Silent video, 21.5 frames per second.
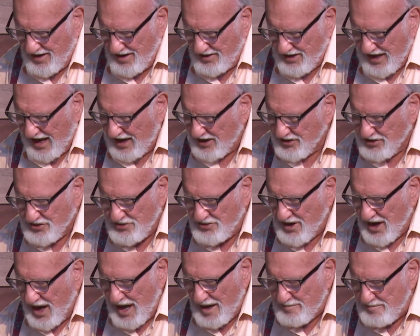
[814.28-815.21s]
and do
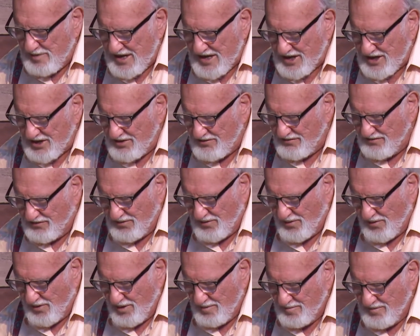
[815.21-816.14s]
not be
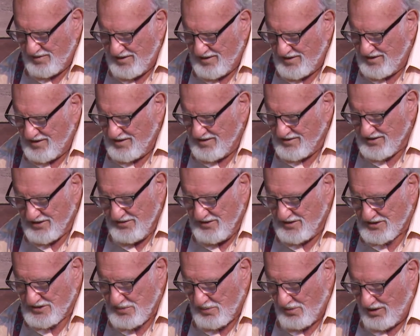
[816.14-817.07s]
conformed to
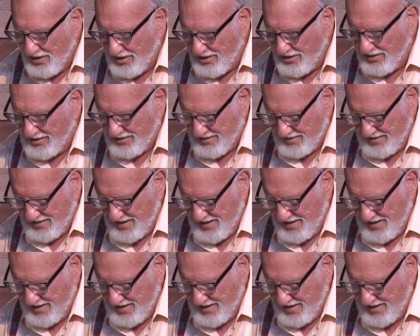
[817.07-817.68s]
this world,